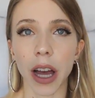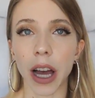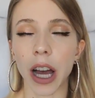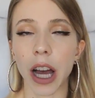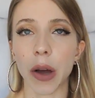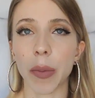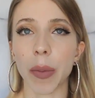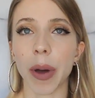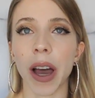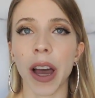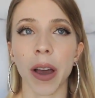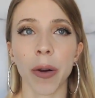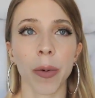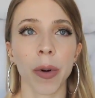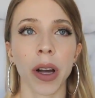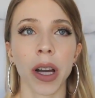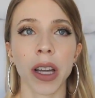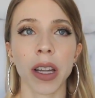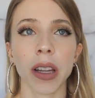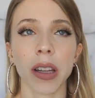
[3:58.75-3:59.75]
I
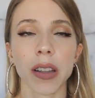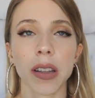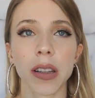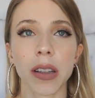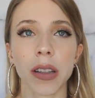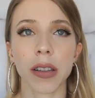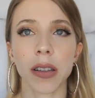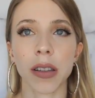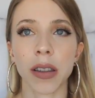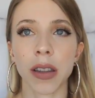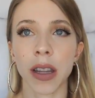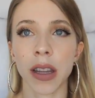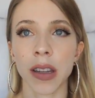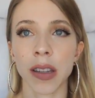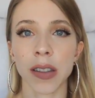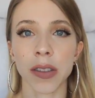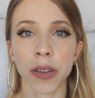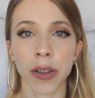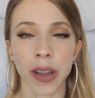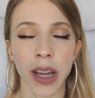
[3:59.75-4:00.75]
want
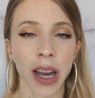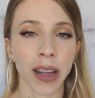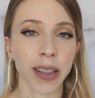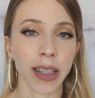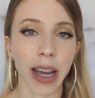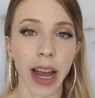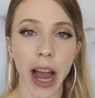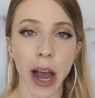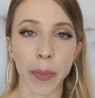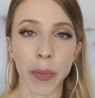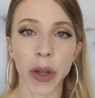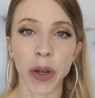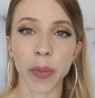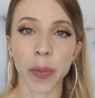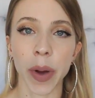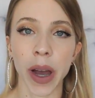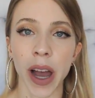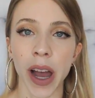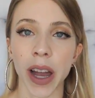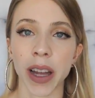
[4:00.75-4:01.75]
this or that to
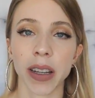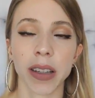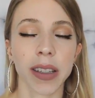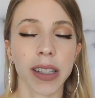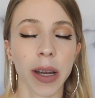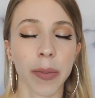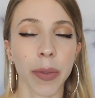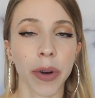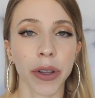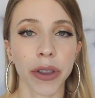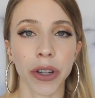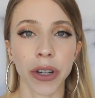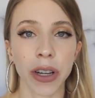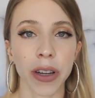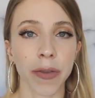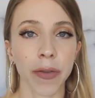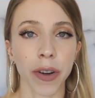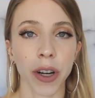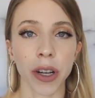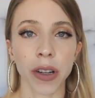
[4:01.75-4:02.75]
happen by December
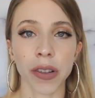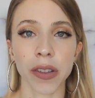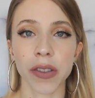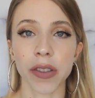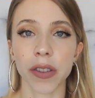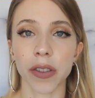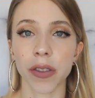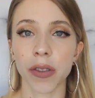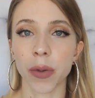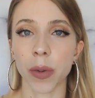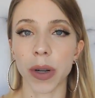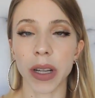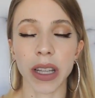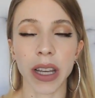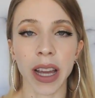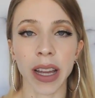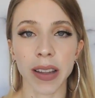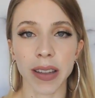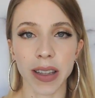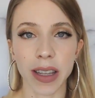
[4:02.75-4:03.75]
31st,
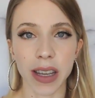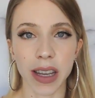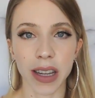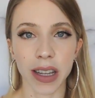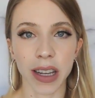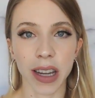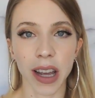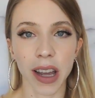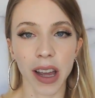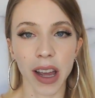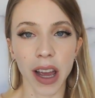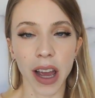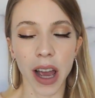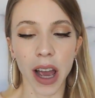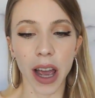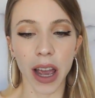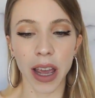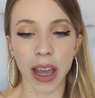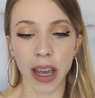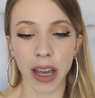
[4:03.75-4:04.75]
2018,
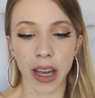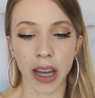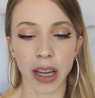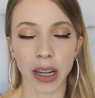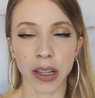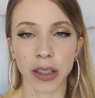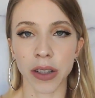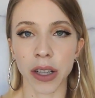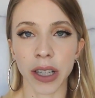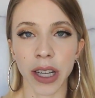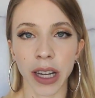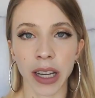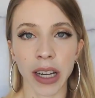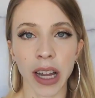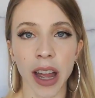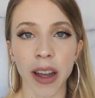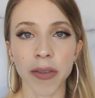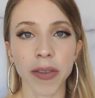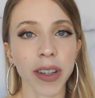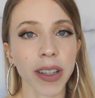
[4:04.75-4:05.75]
and look at
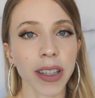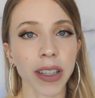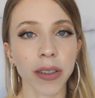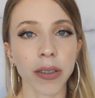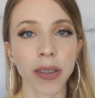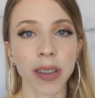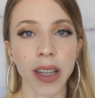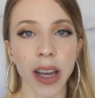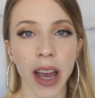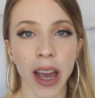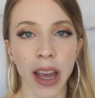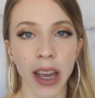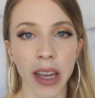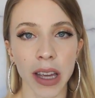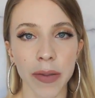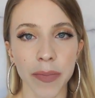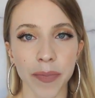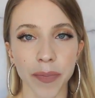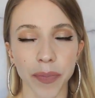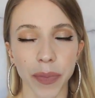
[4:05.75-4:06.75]
it every single
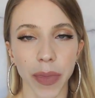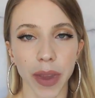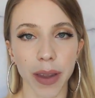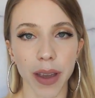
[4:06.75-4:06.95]
day.